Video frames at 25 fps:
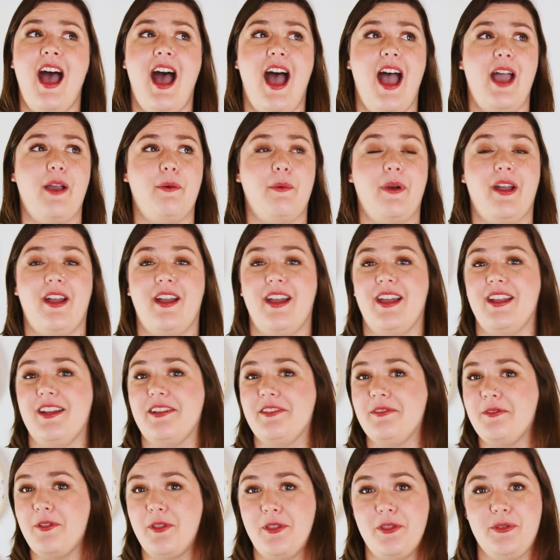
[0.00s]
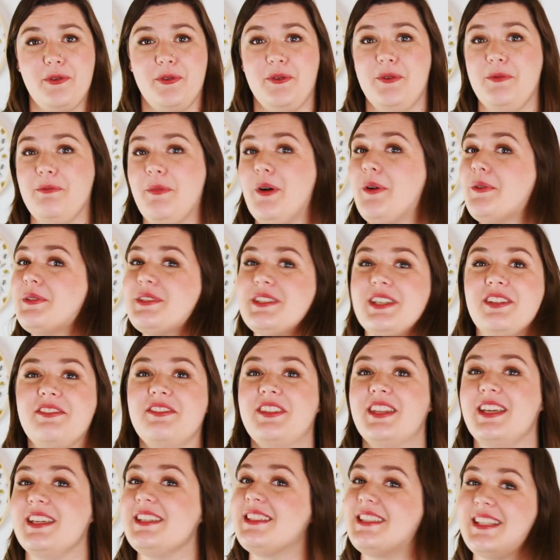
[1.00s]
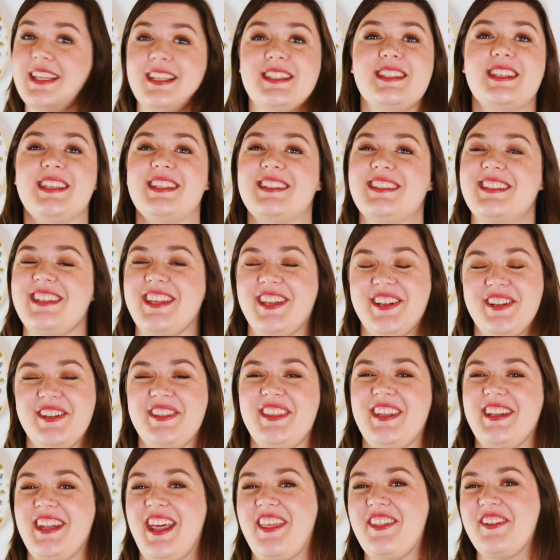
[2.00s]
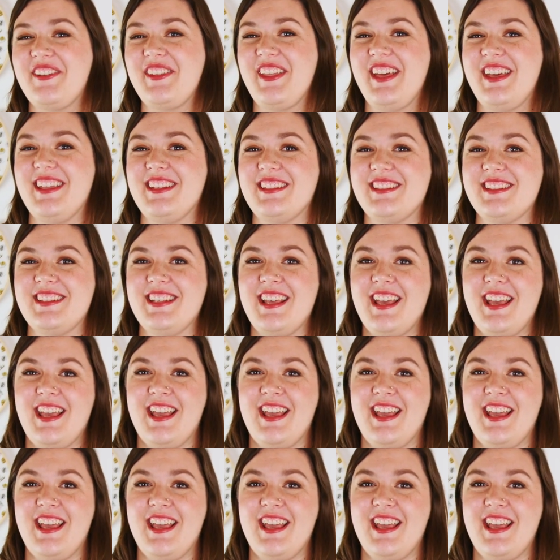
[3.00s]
I wear it through most of the seasons here in the Netherlands.